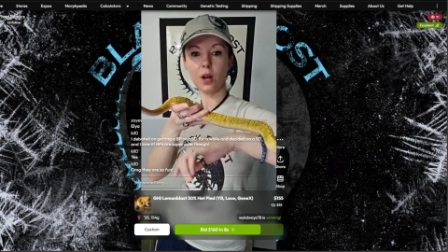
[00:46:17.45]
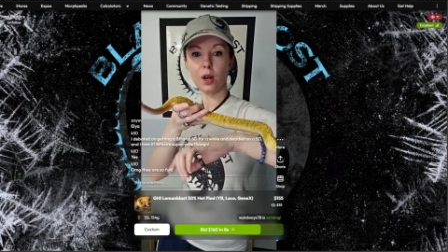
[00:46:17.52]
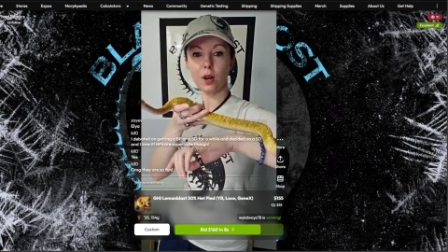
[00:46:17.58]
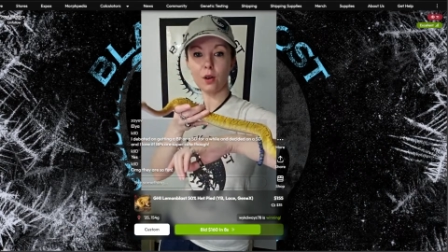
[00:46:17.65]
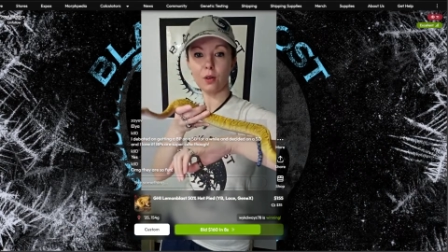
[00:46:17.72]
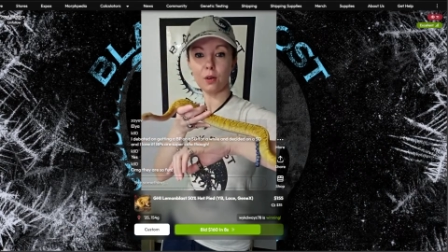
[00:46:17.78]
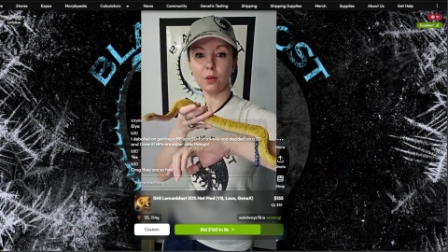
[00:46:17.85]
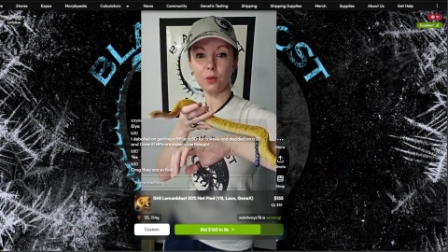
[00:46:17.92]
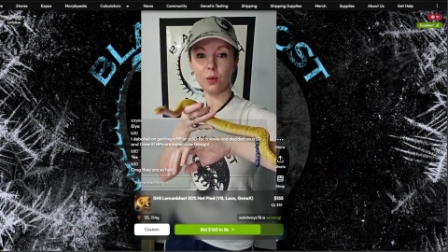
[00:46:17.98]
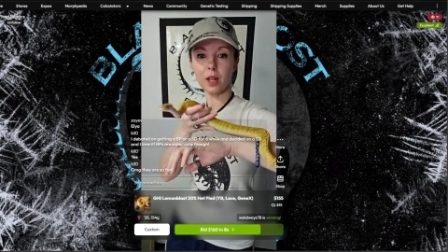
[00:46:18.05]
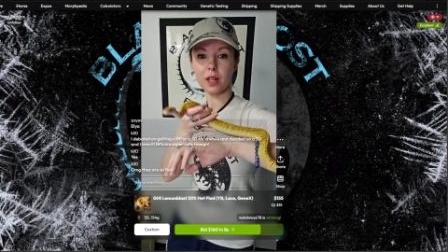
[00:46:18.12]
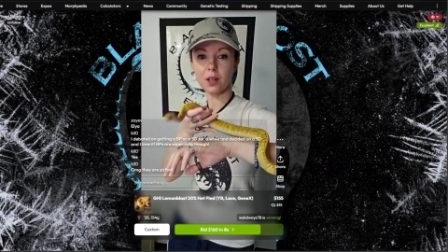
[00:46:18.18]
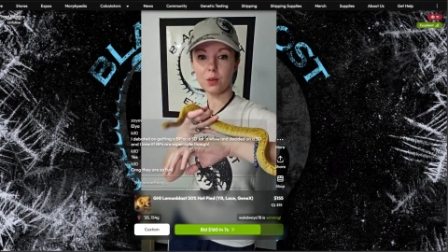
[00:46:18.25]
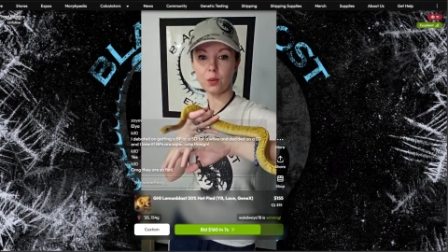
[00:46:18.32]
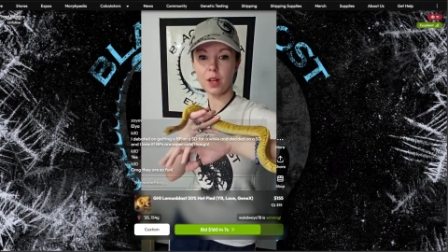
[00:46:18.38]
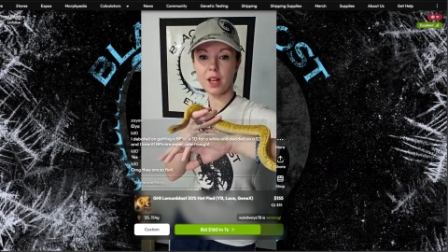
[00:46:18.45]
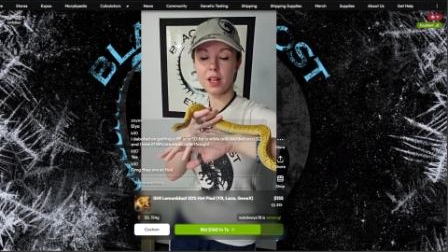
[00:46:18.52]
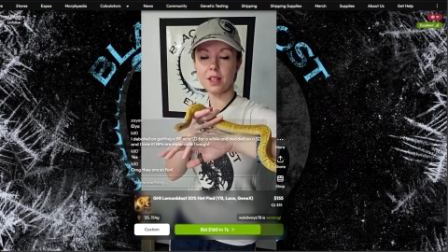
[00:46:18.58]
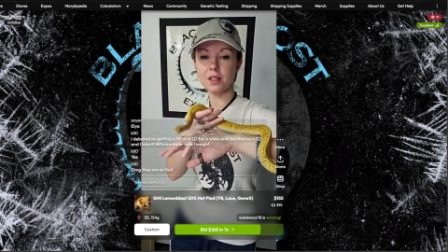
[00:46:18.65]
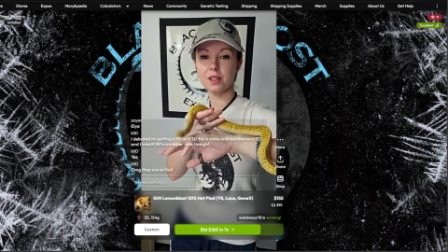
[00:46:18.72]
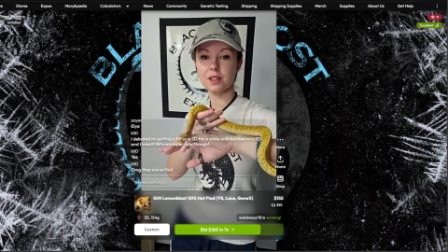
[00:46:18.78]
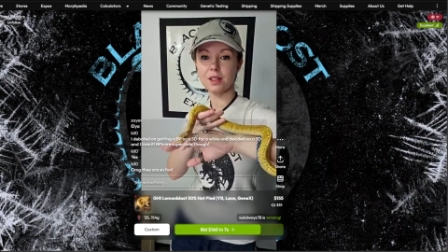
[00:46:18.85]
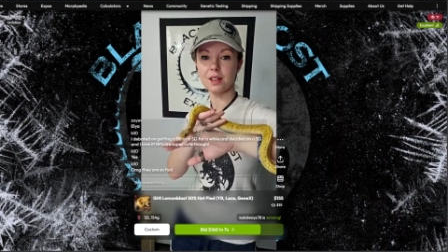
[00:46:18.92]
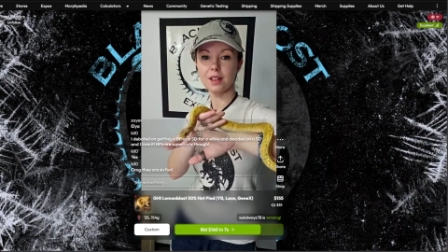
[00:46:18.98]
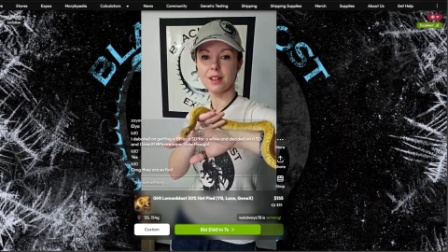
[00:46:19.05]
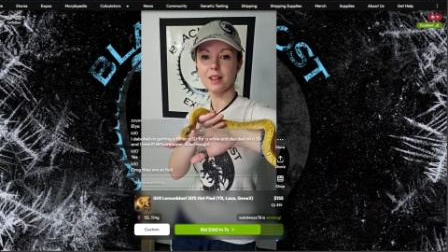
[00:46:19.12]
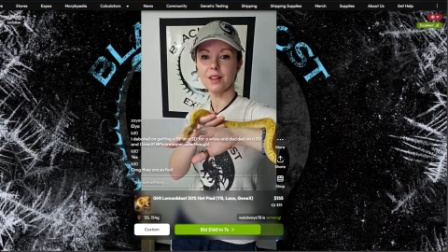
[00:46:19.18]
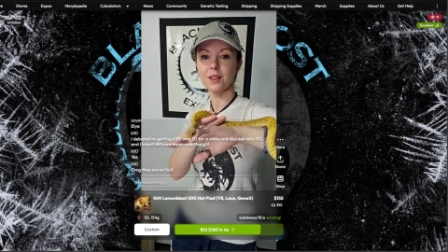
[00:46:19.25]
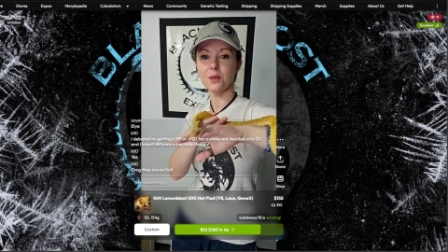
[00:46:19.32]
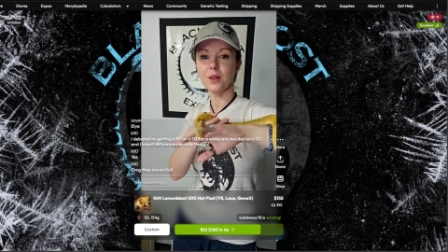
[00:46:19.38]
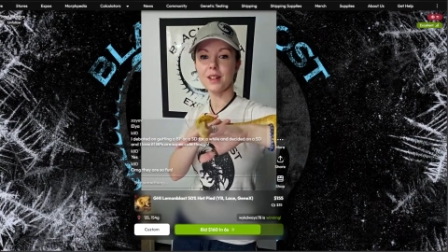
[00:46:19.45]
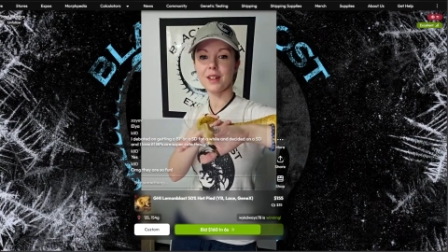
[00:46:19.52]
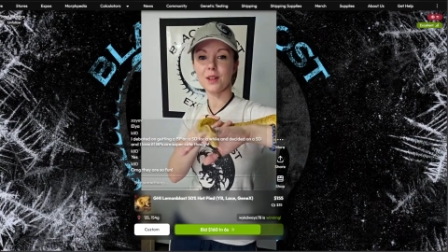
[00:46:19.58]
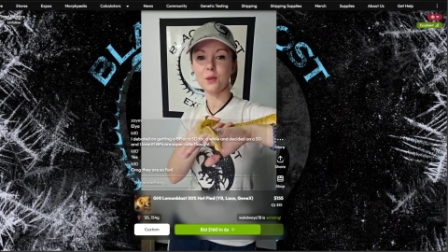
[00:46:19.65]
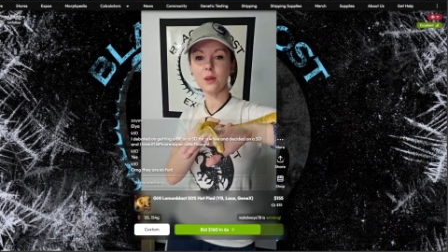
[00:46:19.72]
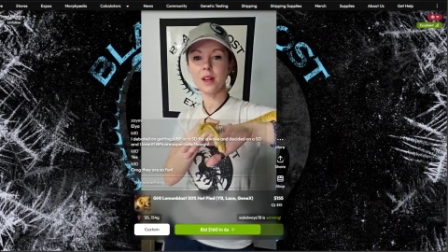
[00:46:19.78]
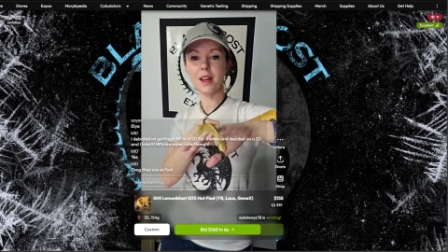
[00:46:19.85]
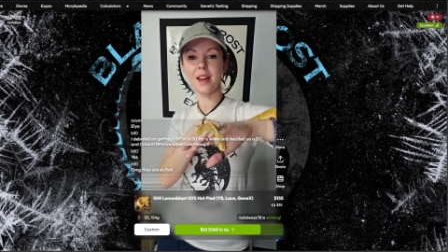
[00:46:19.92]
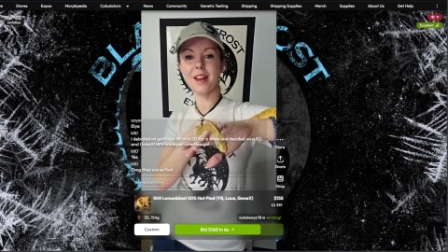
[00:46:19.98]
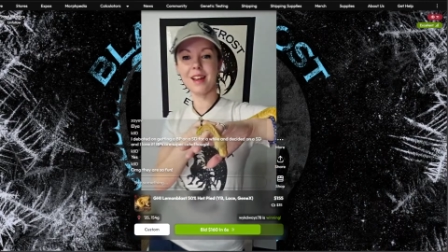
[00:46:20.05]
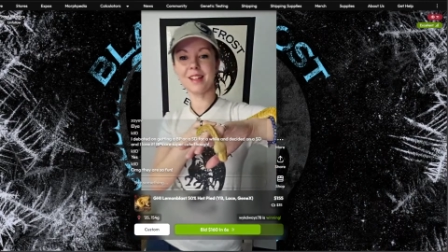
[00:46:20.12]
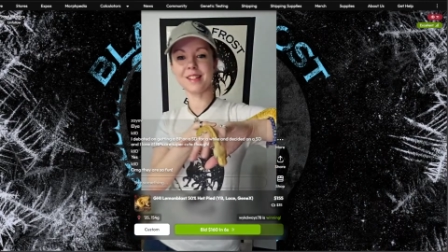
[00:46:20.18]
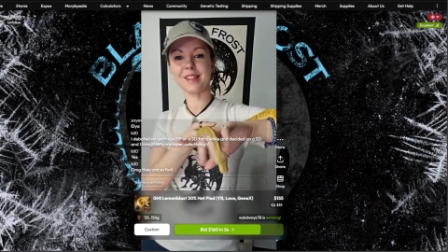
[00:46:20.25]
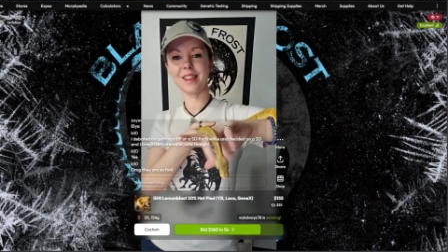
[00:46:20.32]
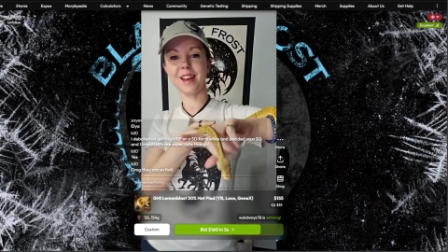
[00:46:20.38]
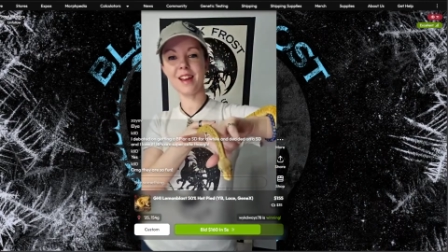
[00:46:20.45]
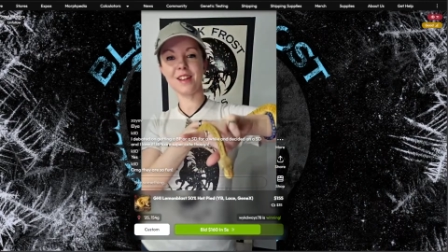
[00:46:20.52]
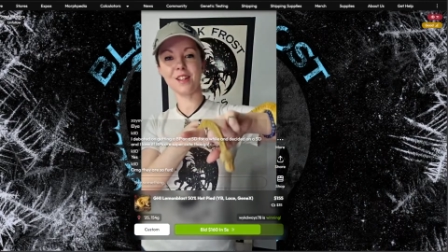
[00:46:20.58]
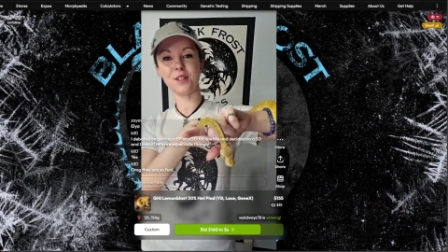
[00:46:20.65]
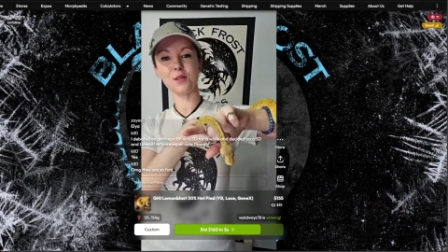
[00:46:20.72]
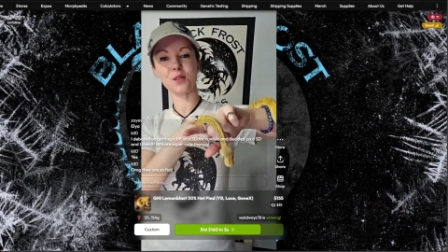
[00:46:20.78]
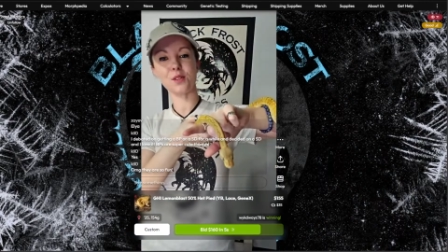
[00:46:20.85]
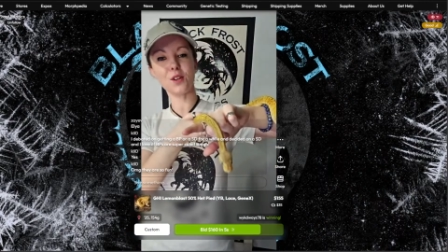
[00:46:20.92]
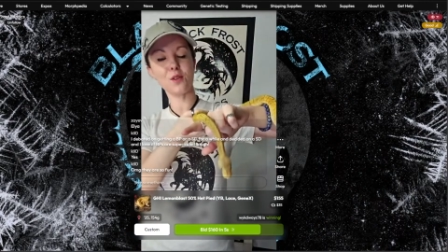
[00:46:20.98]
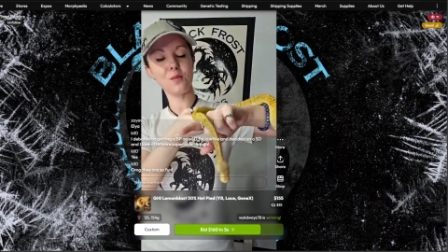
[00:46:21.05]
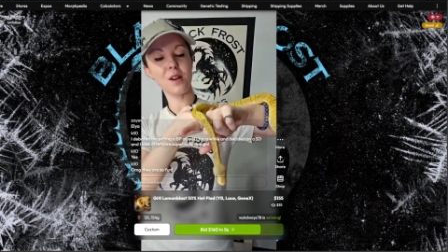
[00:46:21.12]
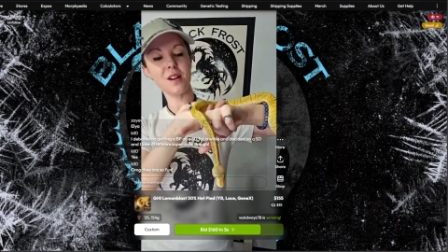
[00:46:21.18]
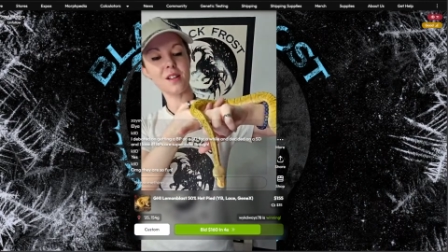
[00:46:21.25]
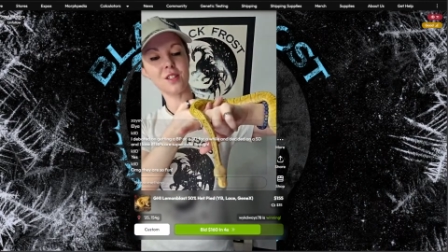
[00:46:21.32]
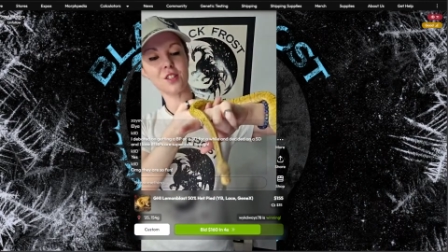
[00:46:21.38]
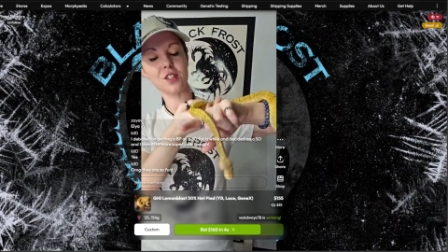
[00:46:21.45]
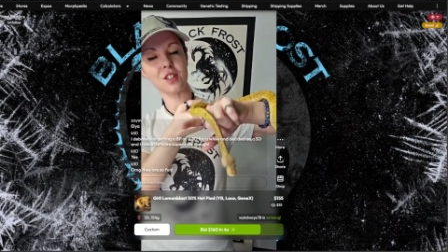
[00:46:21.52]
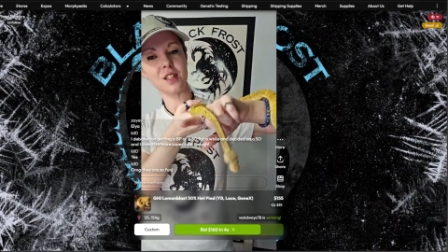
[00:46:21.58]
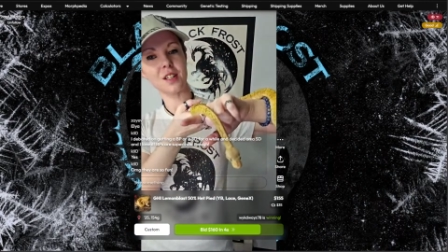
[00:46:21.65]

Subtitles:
Oh, Wicked Ways. Wicked Ways. Thank you so much.